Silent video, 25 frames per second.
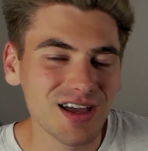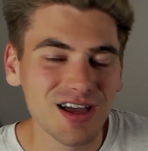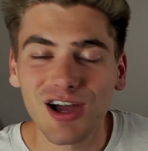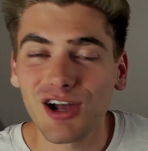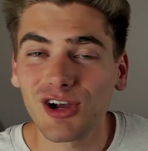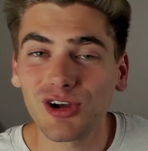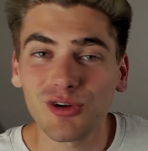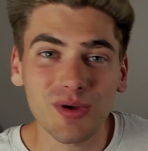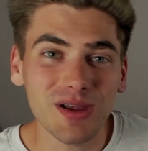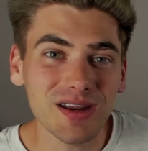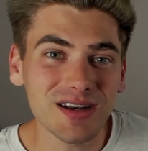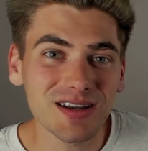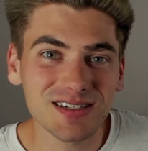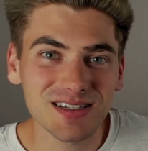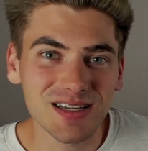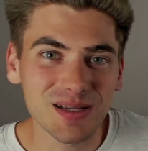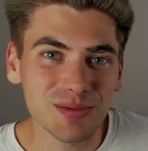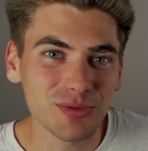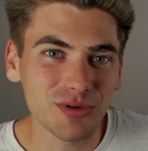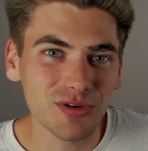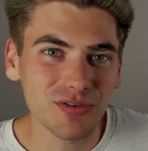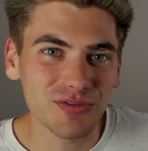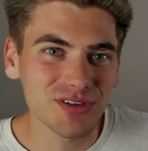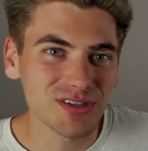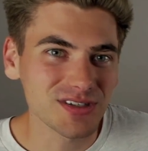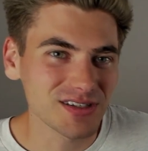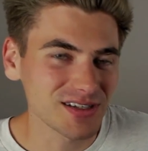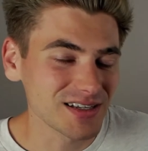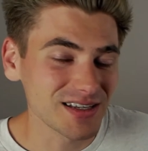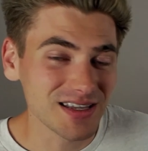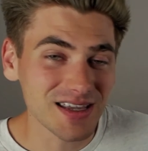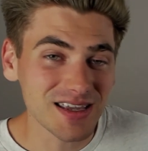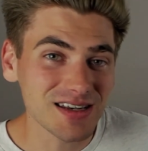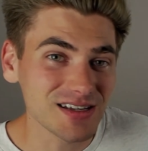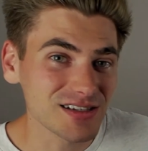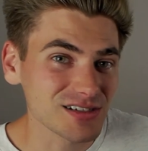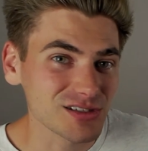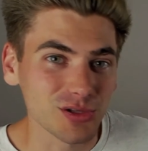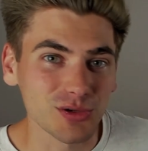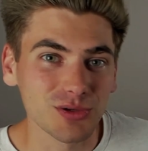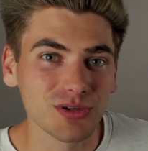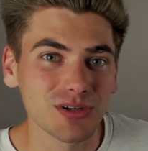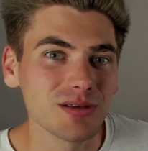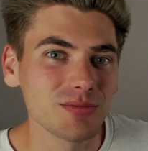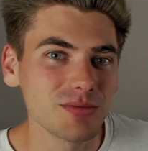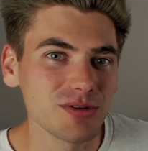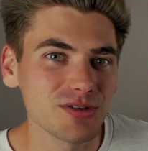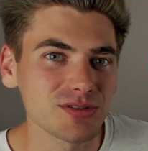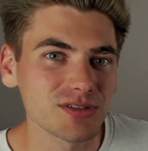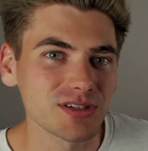A great example of this, again, is
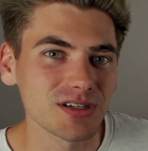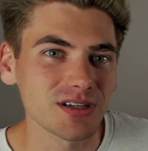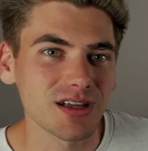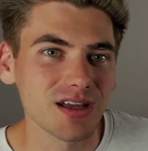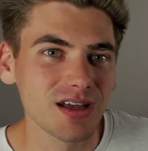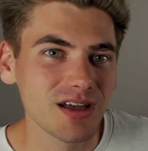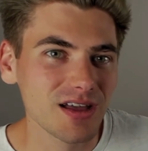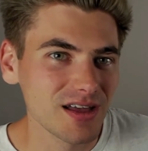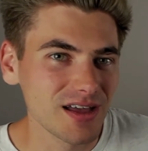learning music.